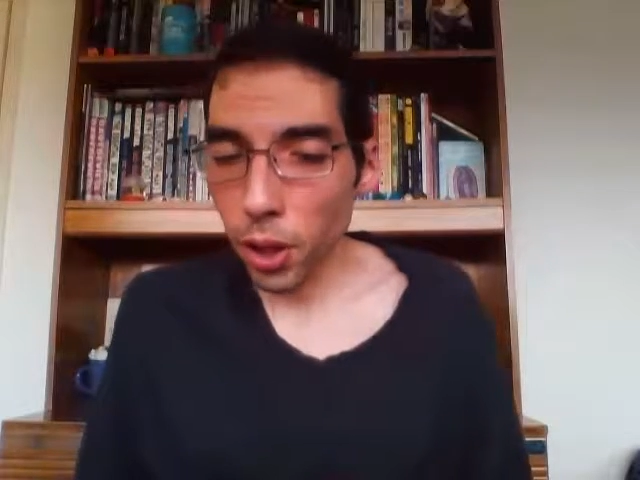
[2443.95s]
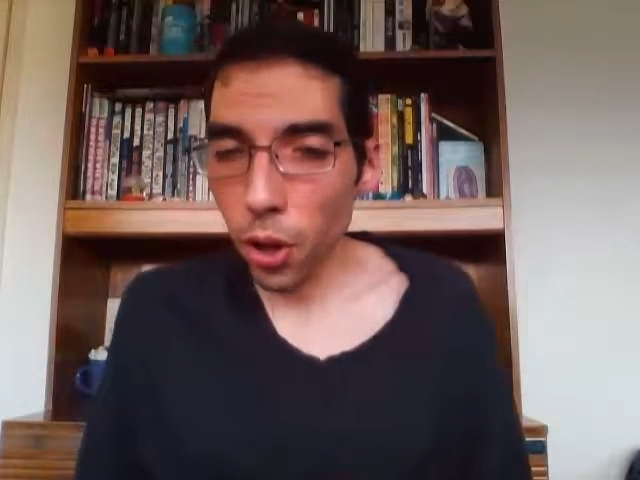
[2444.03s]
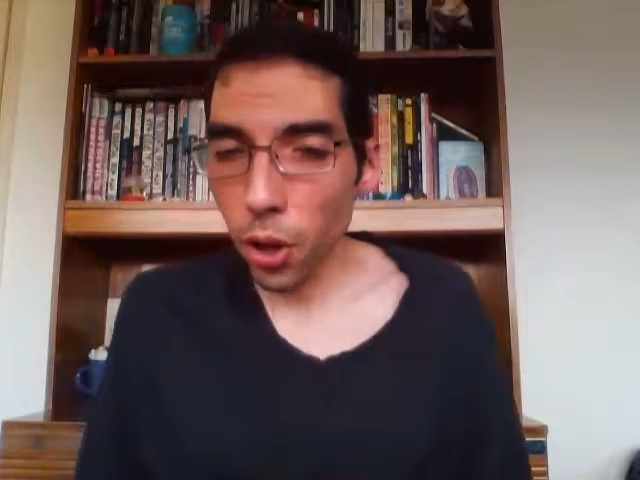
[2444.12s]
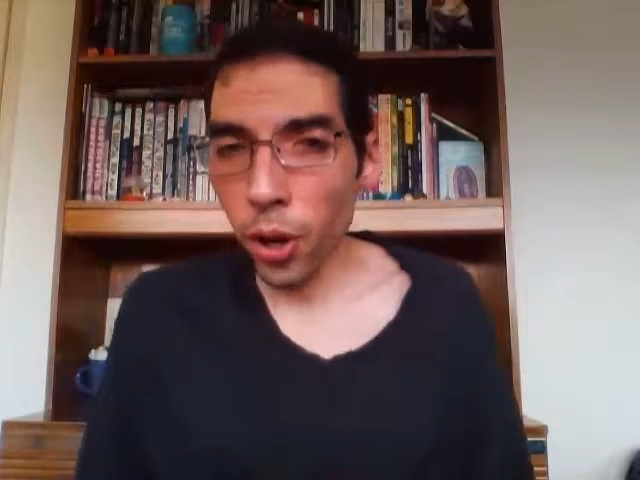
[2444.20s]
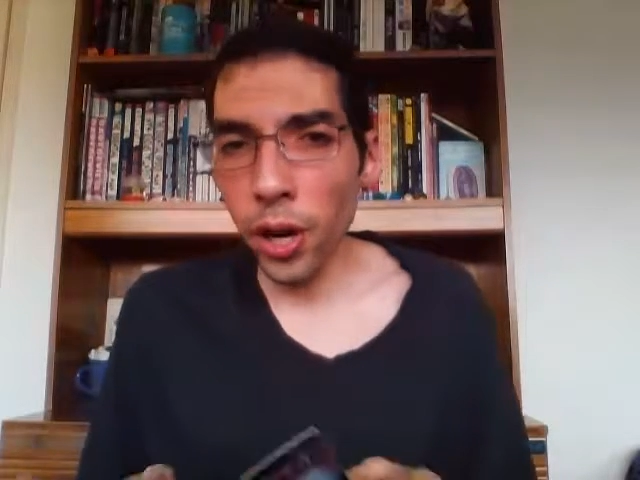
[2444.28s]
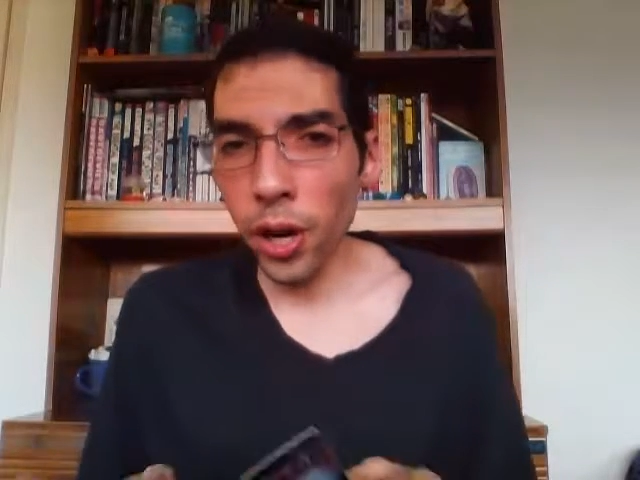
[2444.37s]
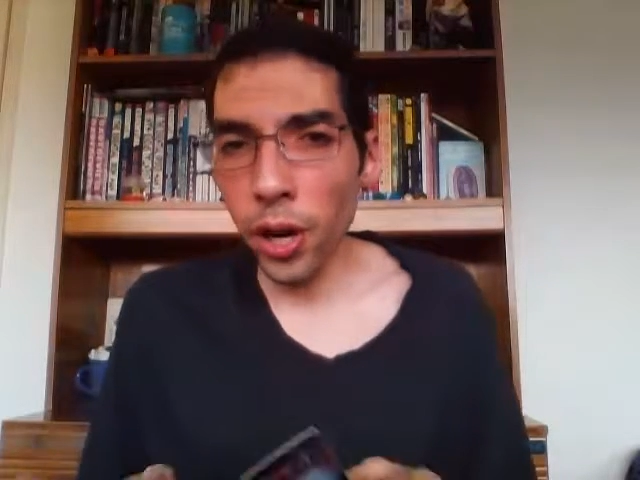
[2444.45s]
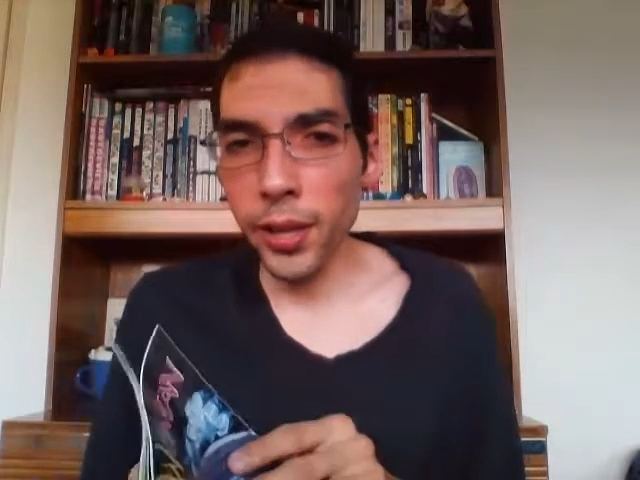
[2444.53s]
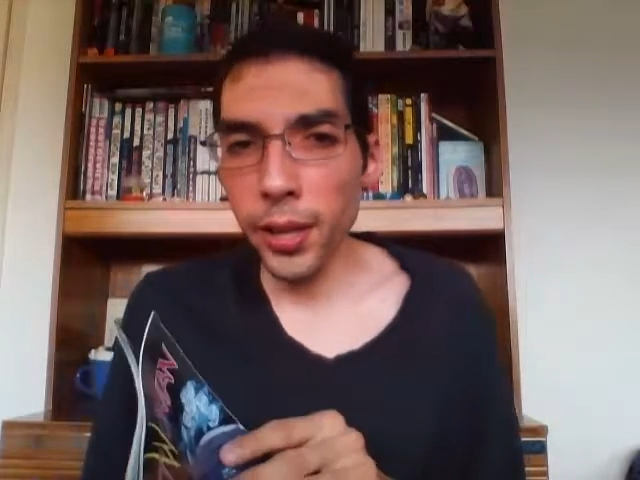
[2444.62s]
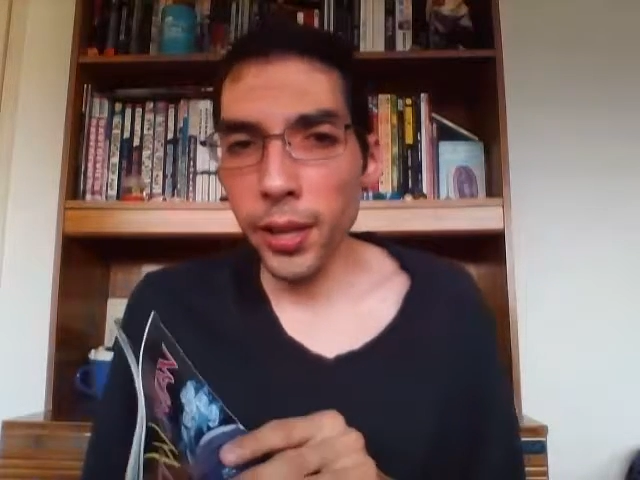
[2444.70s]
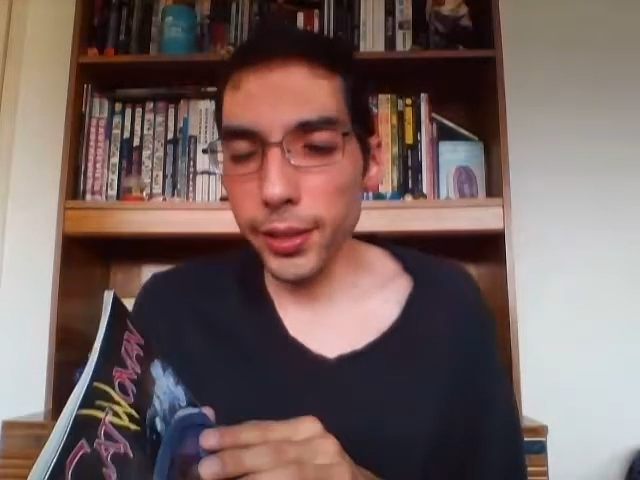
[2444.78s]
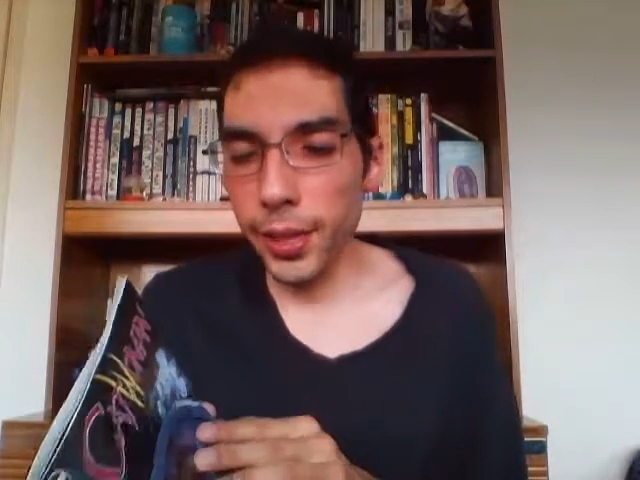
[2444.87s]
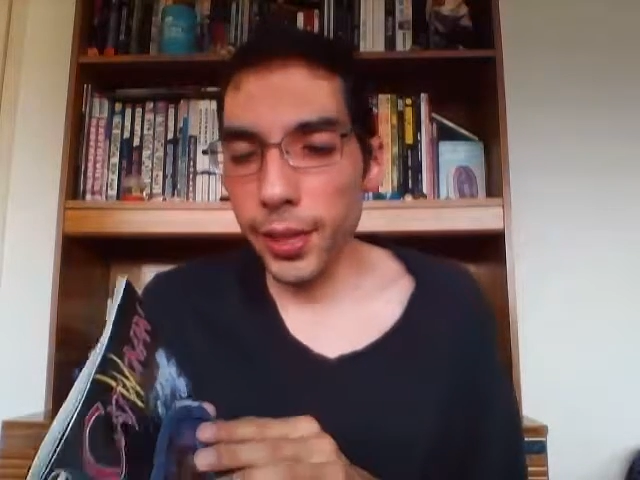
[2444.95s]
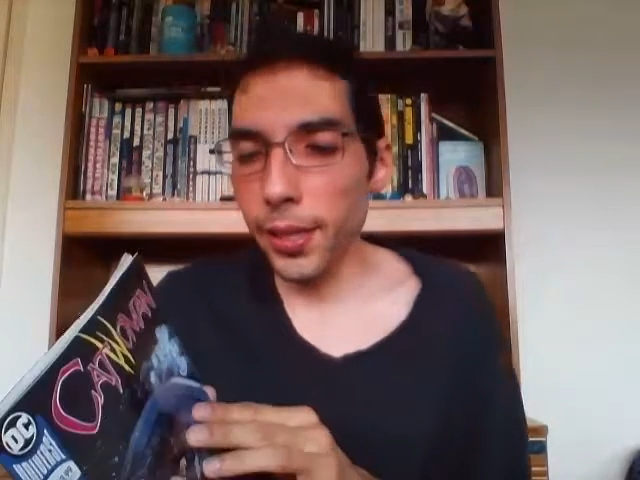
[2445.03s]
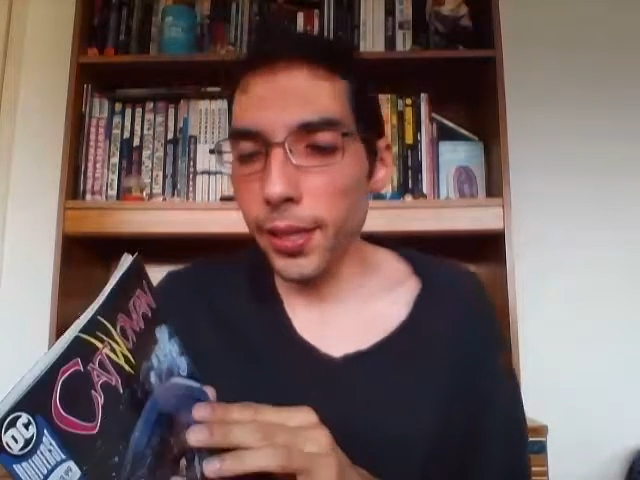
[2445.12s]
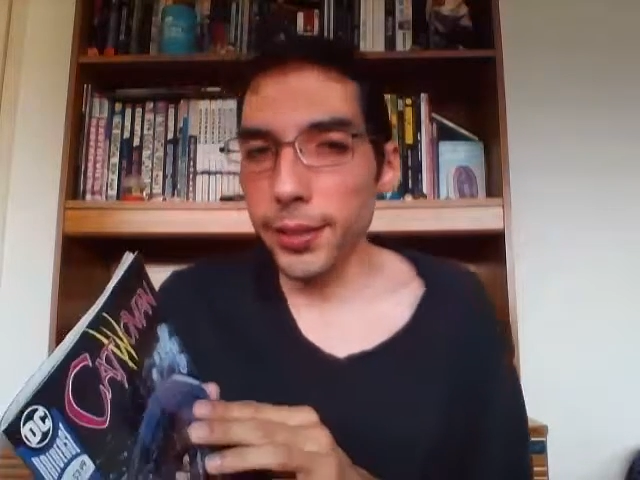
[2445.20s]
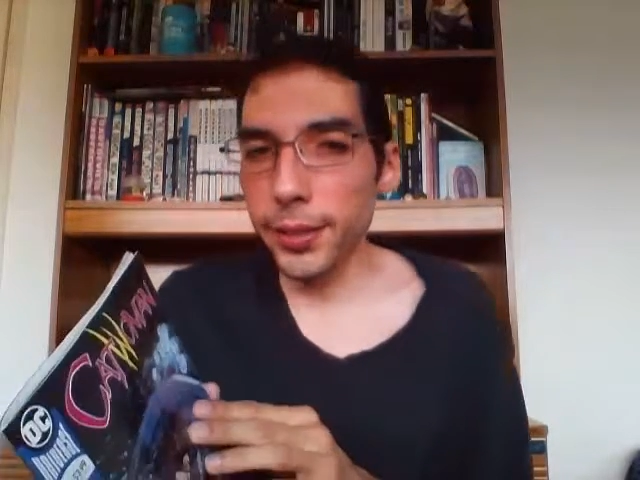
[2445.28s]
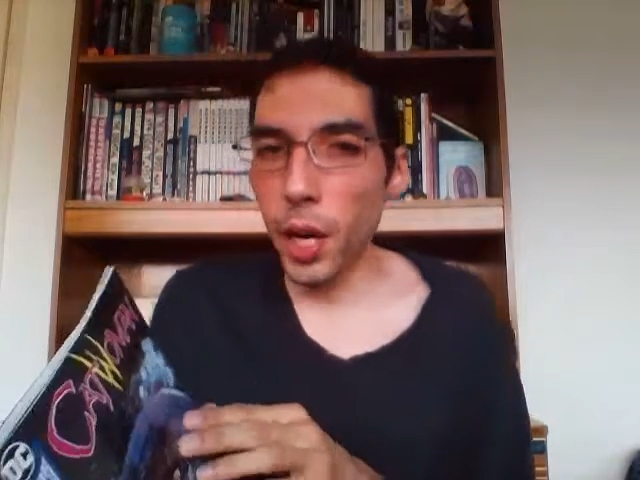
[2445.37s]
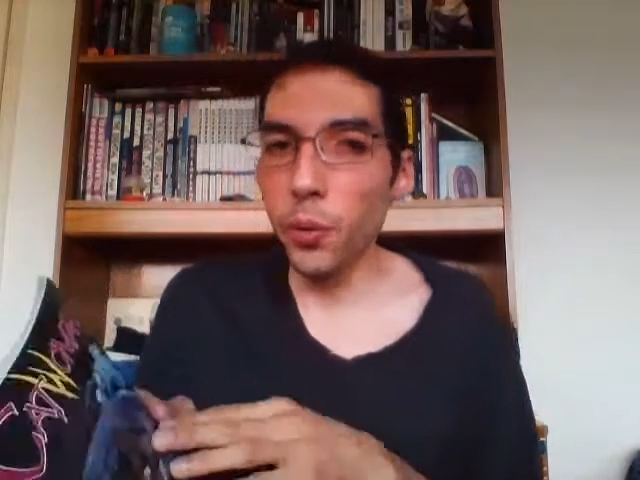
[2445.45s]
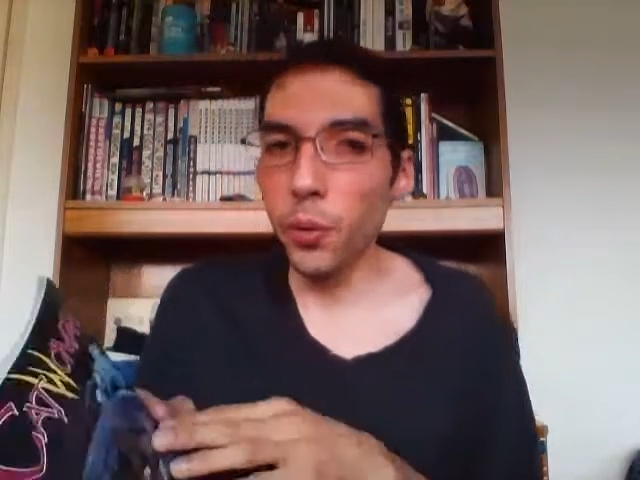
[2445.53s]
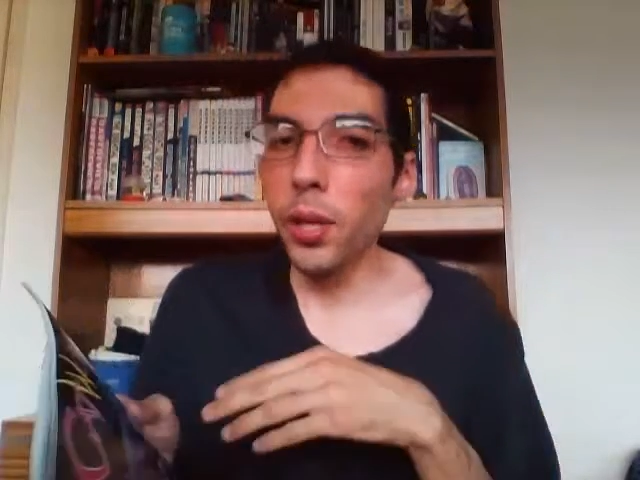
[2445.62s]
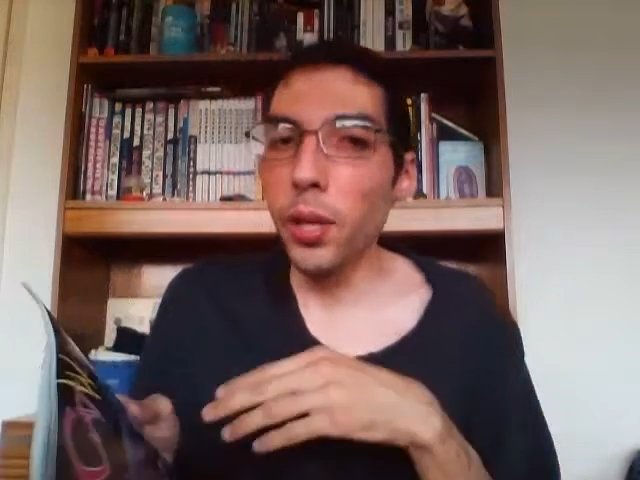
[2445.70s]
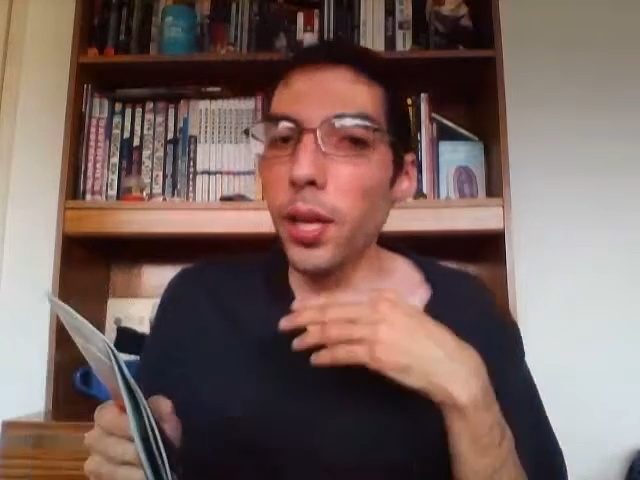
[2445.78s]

going on in the town,